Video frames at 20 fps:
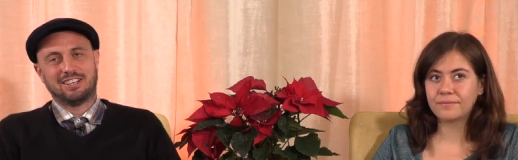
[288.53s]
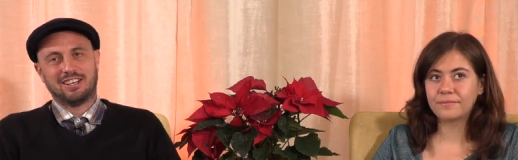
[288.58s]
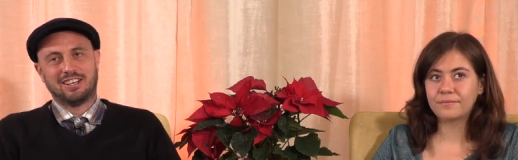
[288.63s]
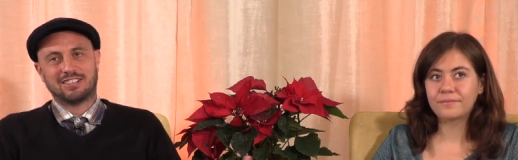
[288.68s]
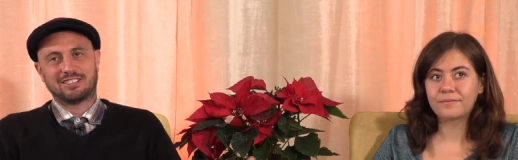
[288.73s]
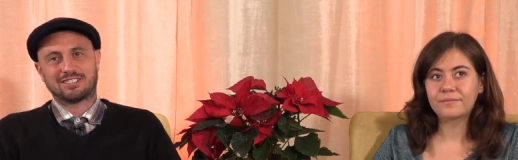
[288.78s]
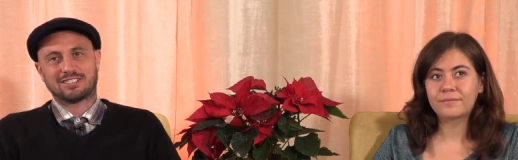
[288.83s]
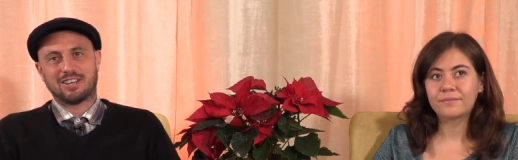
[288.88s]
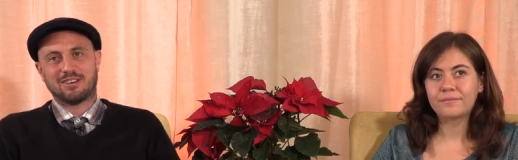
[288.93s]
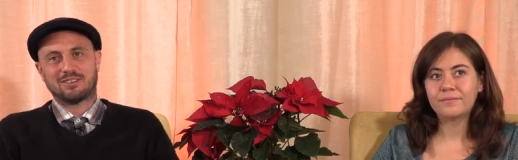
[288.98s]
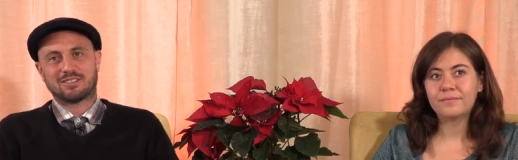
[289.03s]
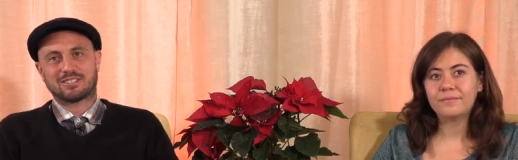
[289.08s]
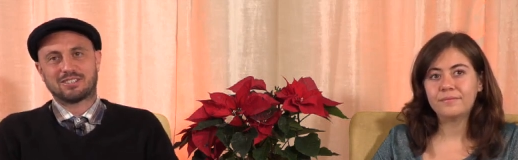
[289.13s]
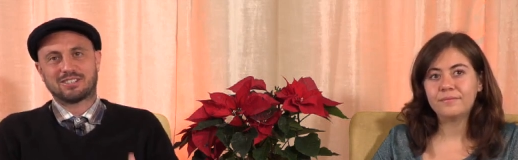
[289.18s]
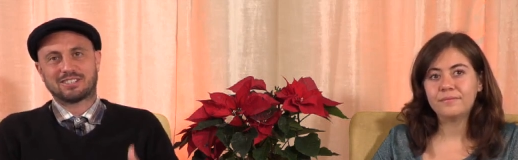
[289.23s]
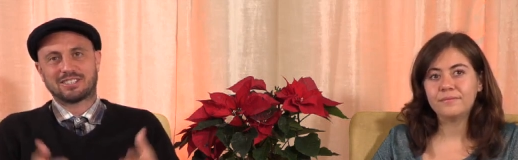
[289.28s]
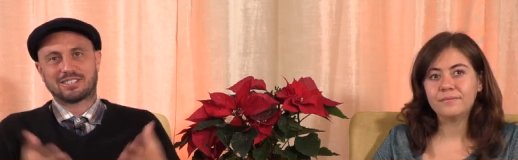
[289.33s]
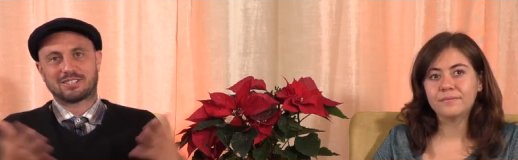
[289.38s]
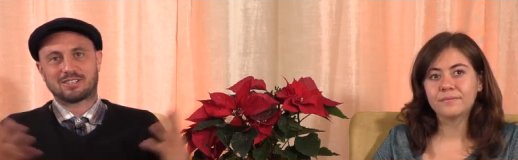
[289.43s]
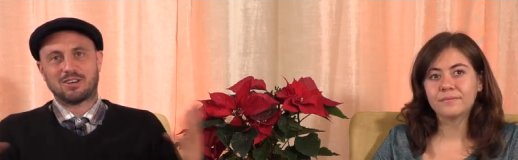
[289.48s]
Speaker 1: And so it's like
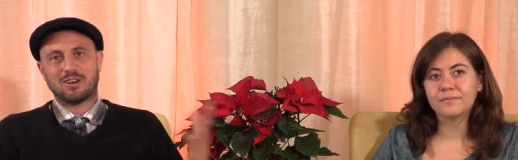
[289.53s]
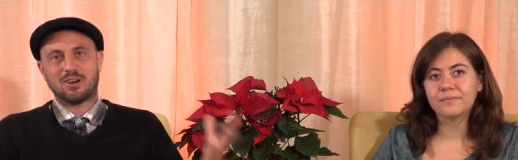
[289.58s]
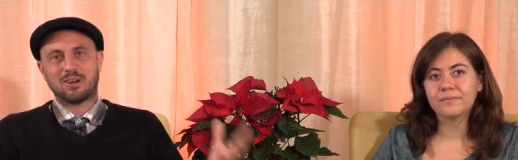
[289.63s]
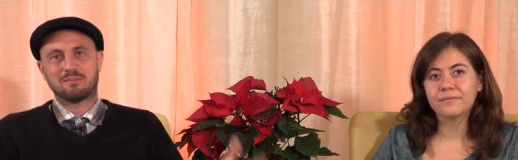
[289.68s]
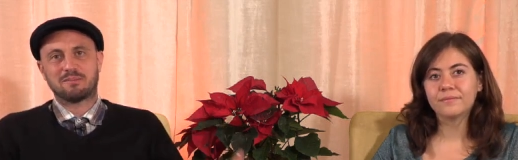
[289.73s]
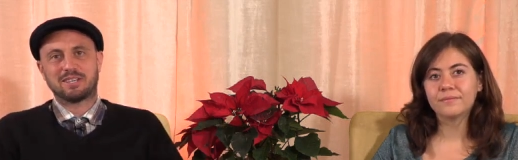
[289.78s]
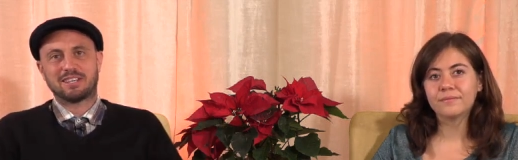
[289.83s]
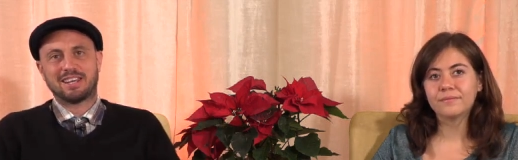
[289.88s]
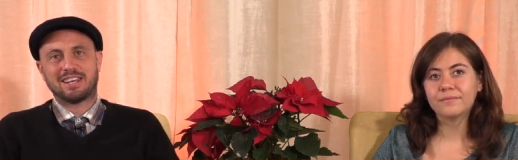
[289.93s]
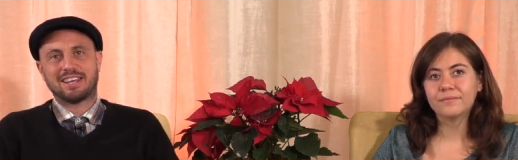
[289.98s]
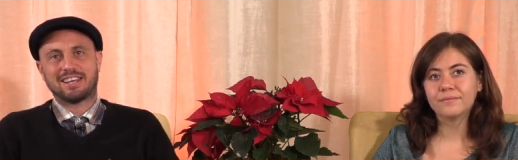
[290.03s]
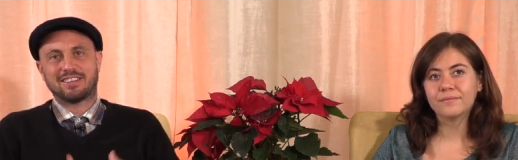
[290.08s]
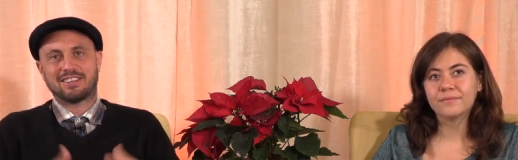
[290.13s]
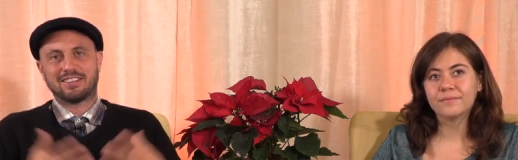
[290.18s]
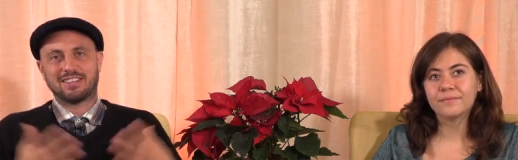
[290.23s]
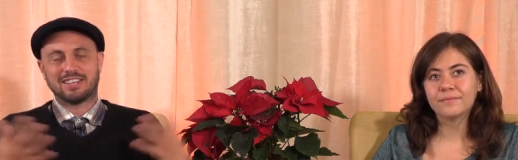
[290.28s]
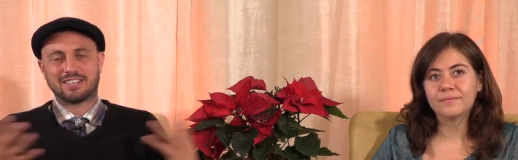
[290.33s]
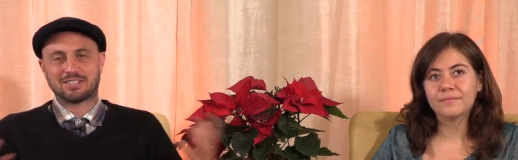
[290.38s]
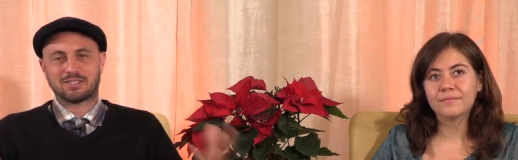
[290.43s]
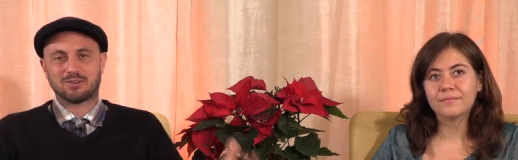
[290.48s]
this time of year that
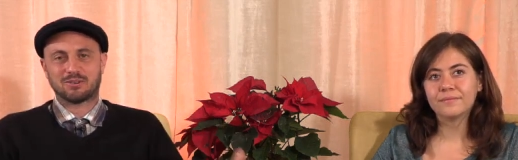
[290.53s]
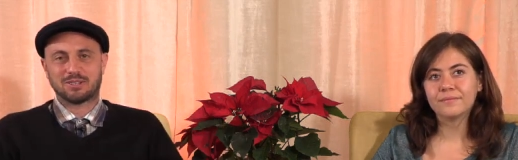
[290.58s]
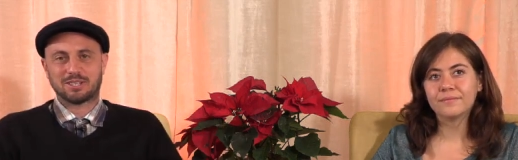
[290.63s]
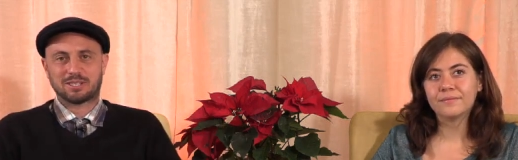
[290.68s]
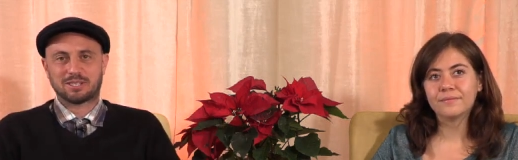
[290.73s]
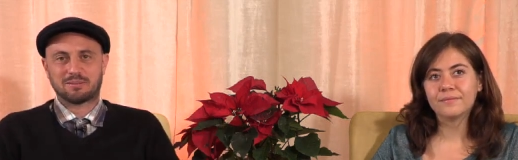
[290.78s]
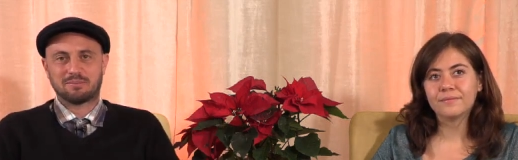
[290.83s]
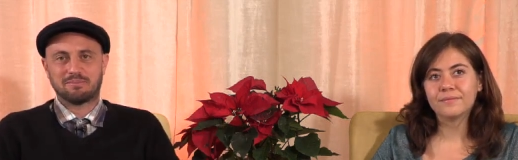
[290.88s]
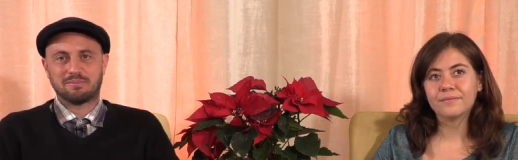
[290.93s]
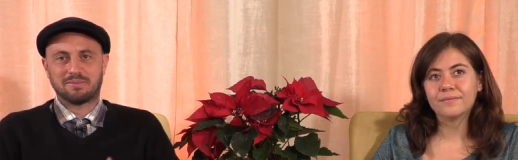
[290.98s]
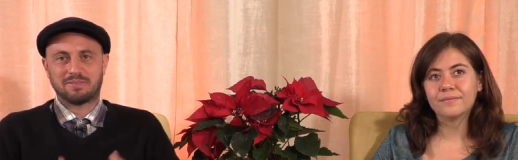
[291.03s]
there's all this,